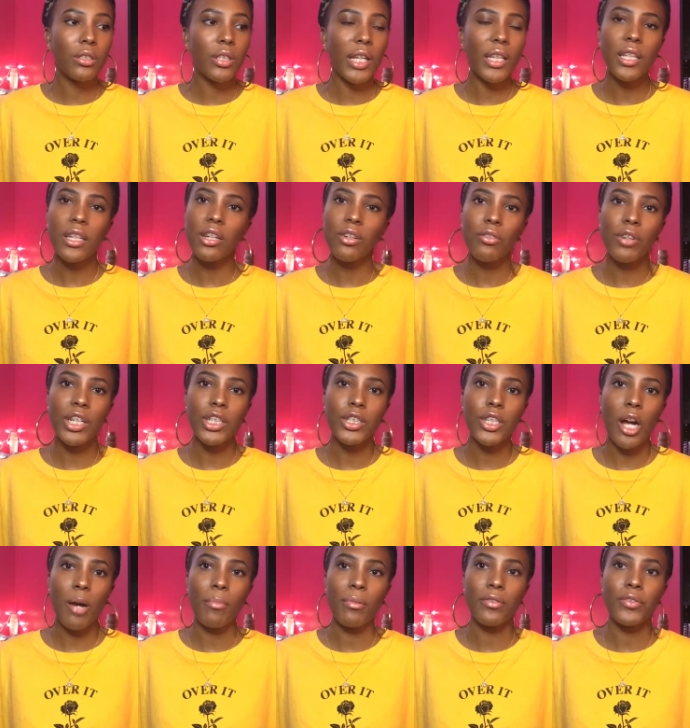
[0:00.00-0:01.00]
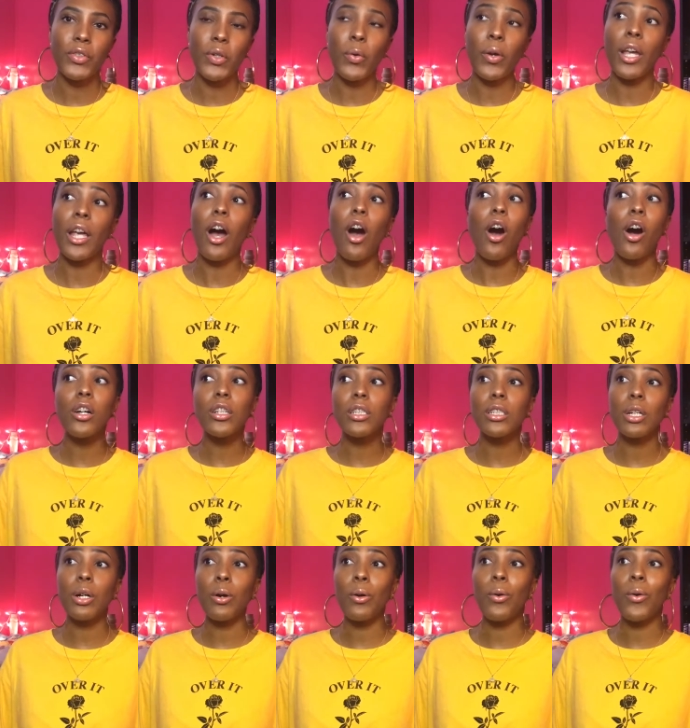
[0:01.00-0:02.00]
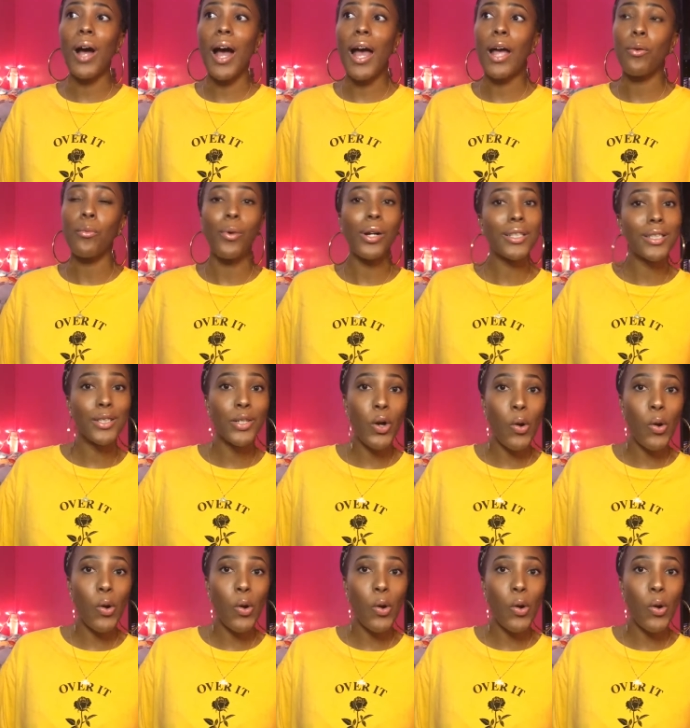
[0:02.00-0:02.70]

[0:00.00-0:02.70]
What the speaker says: they did a great job of showing. Also, I wasn't